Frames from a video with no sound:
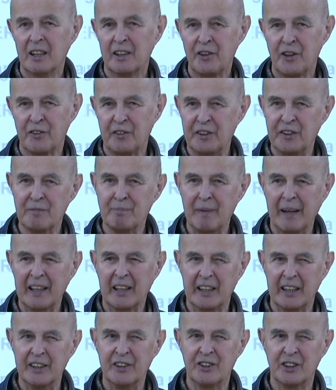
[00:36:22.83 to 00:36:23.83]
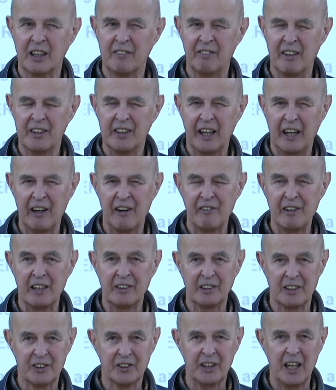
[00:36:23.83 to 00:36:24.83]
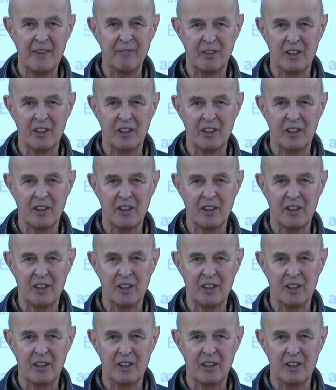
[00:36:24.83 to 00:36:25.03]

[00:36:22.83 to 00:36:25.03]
Three of my kids have inherited the same